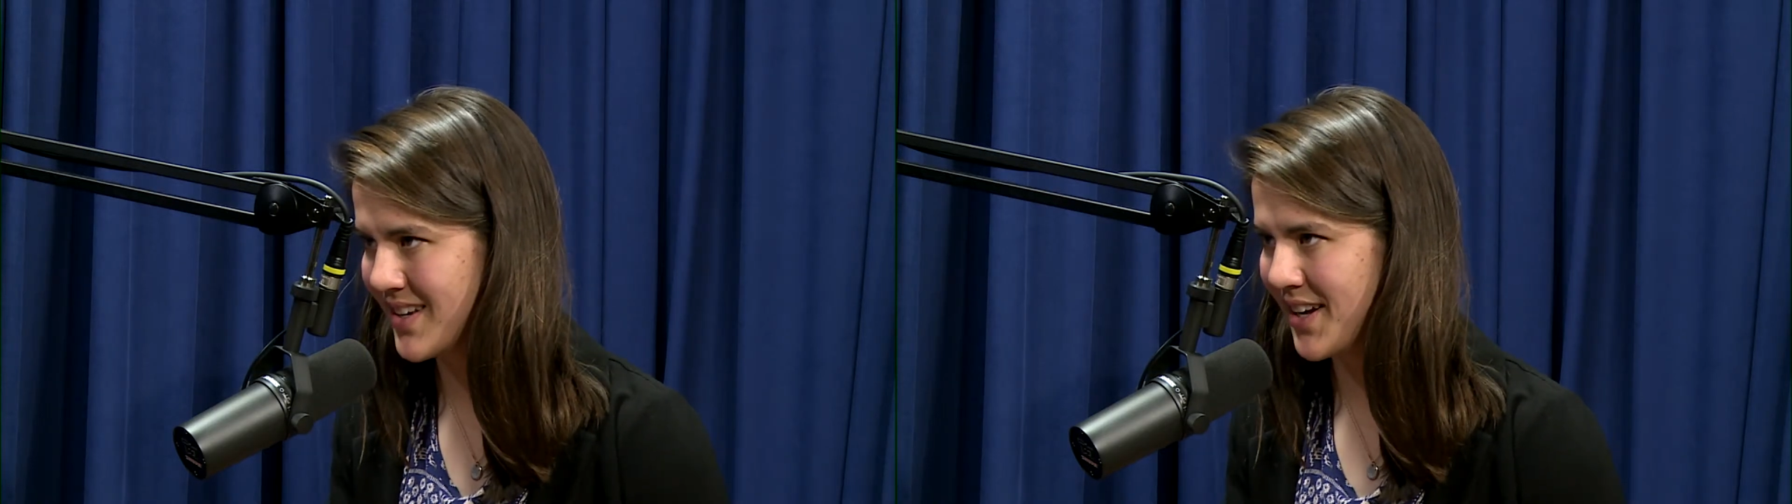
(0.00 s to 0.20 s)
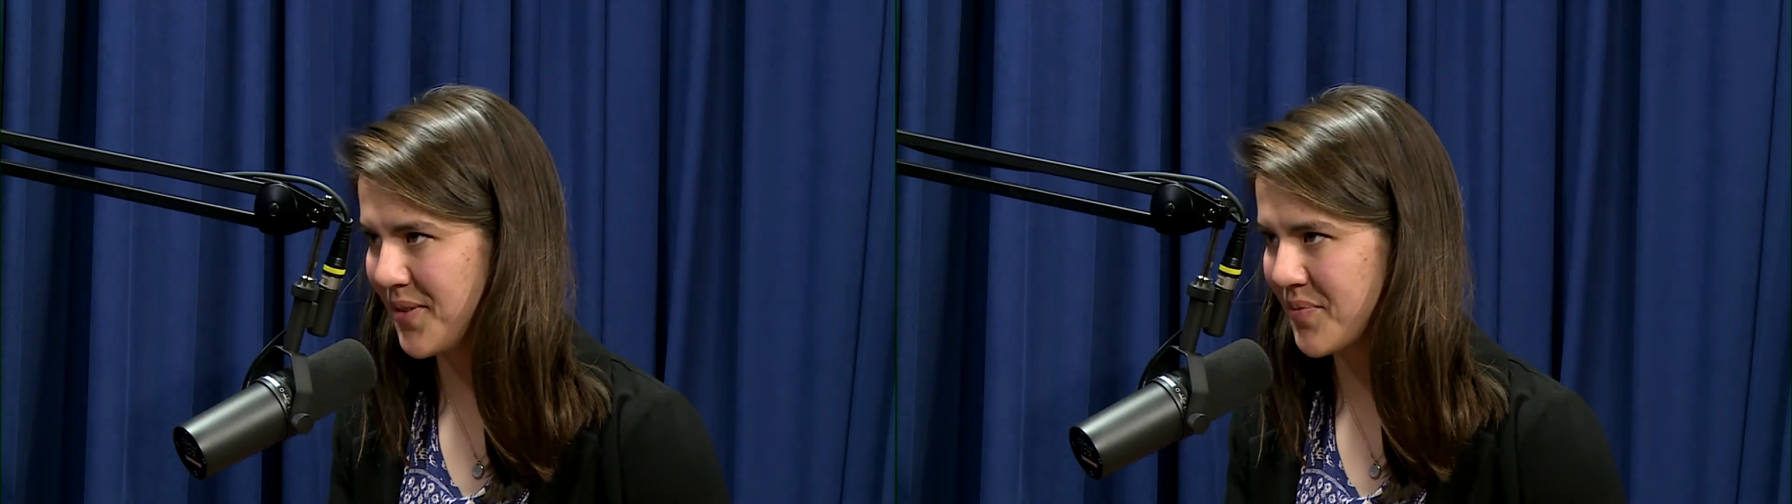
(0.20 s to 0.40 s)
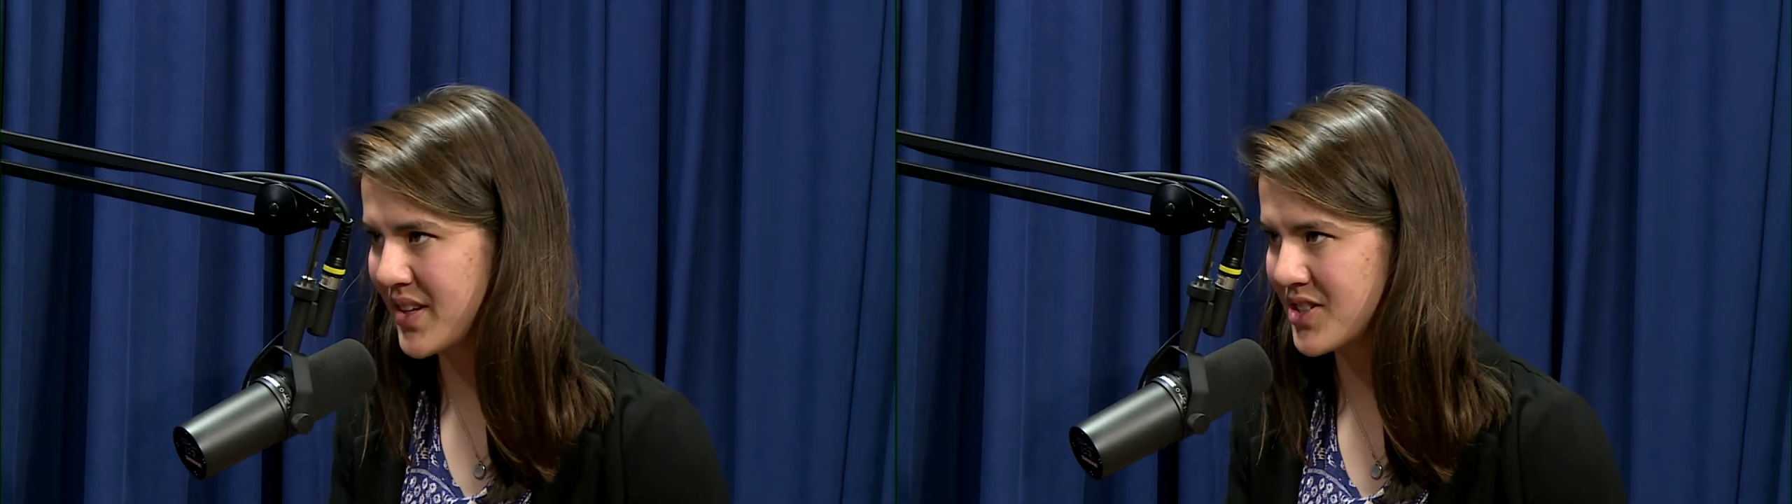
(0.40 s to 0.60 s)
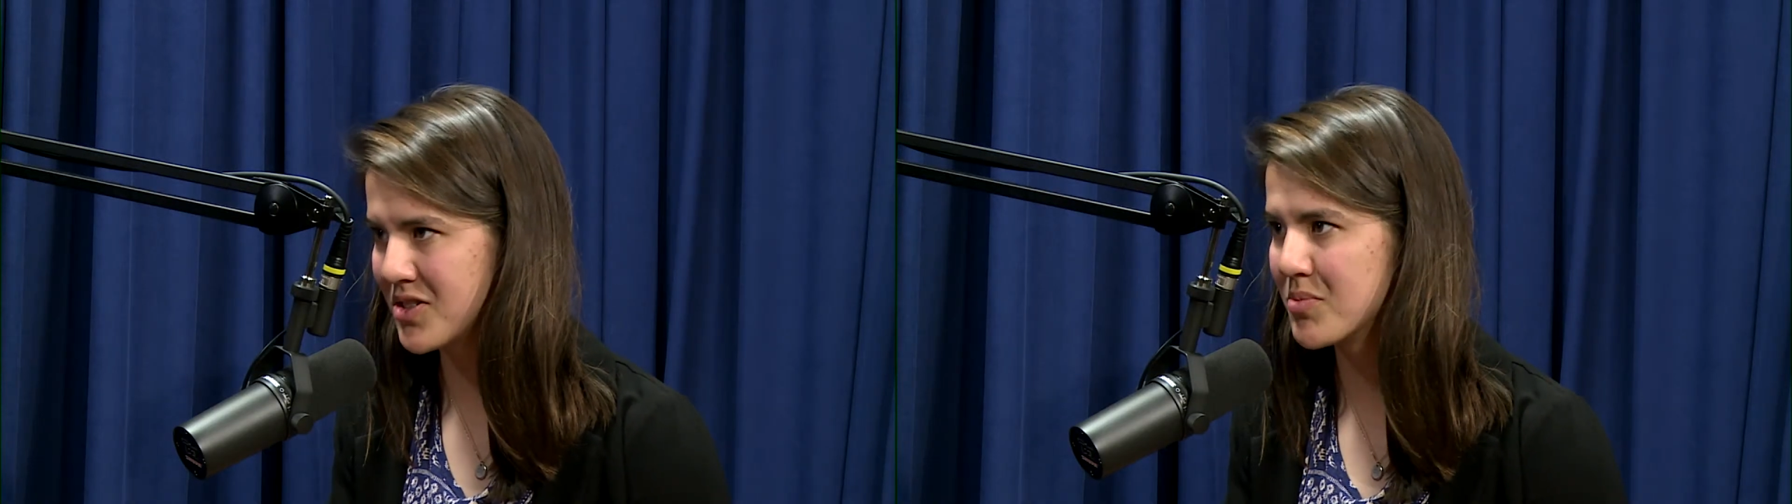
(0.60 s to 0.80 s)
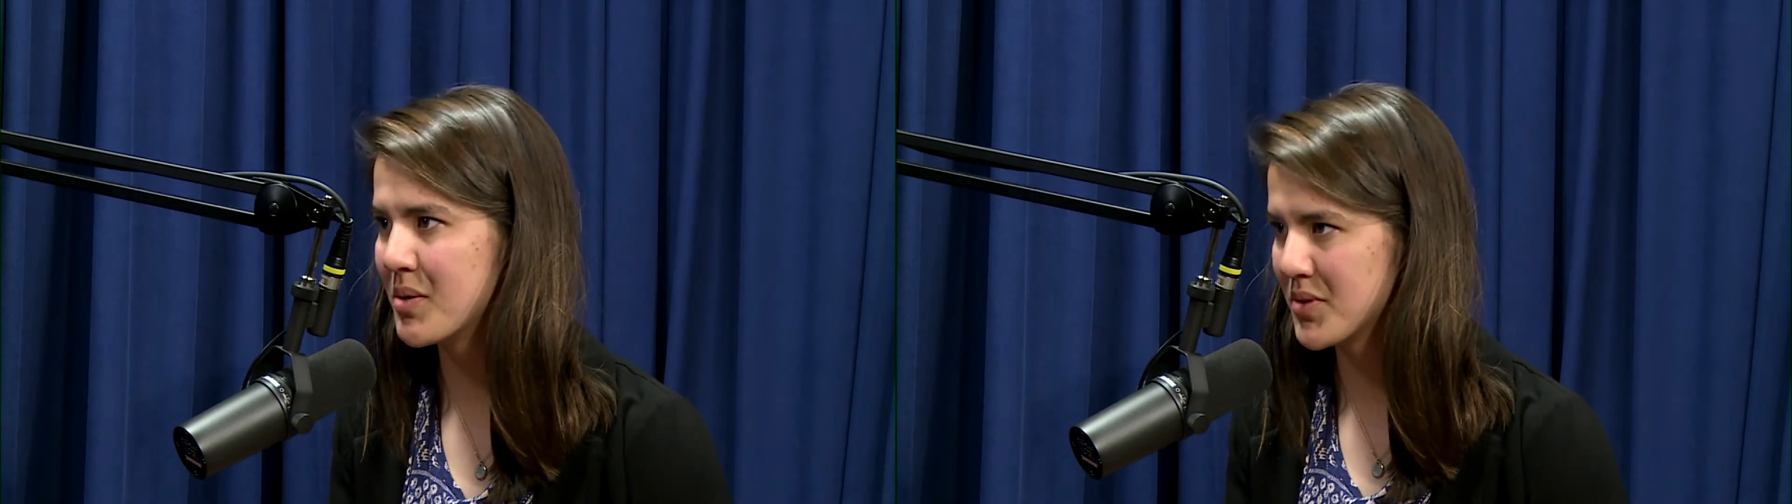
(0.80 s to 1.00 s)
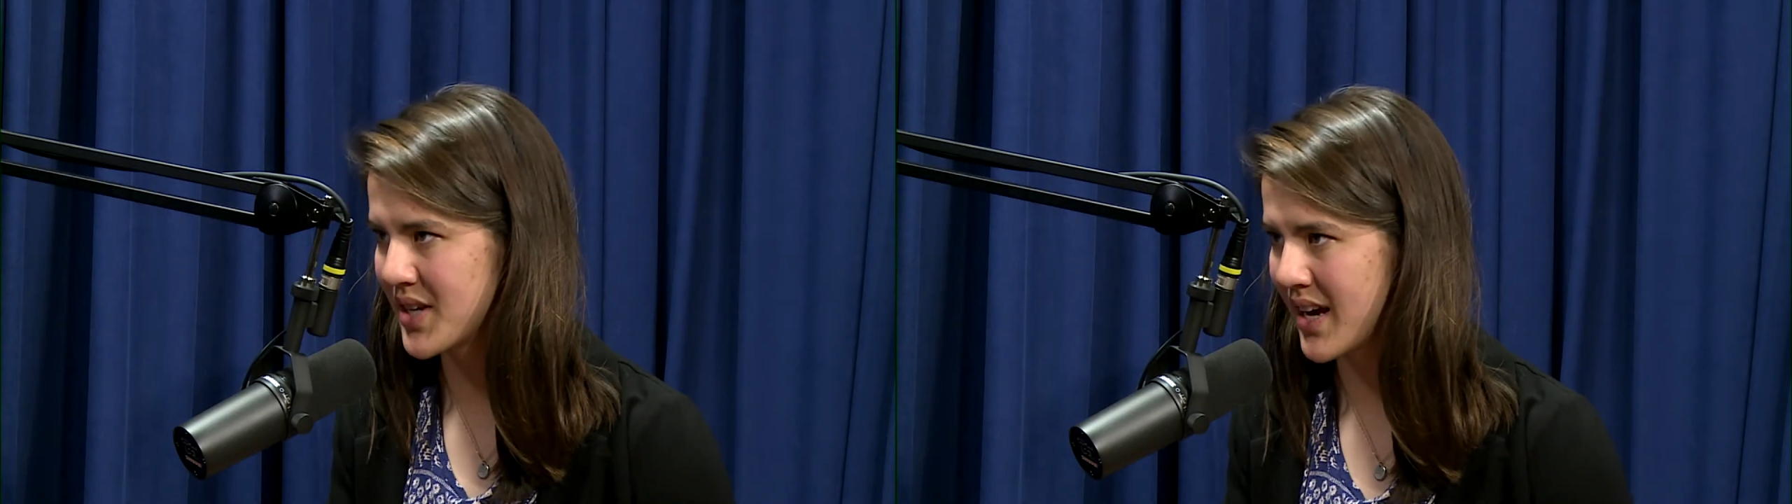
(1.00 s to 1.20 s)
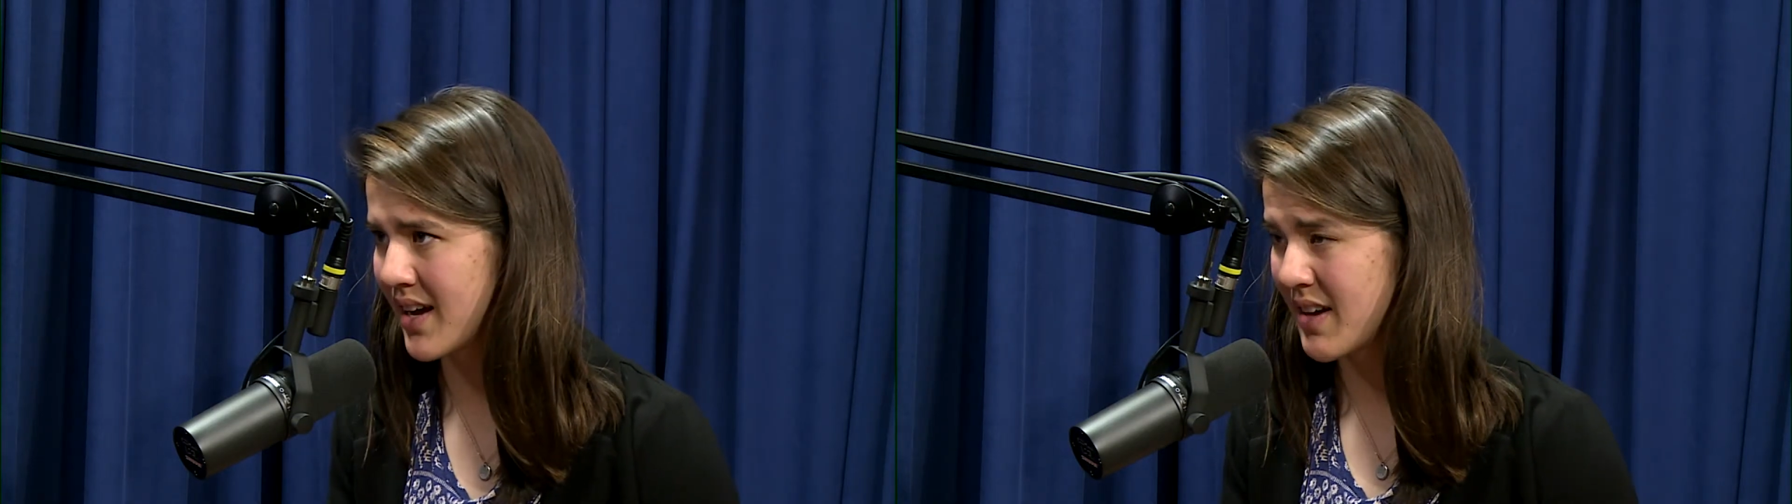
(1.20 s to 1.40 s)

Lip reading: And so to be able to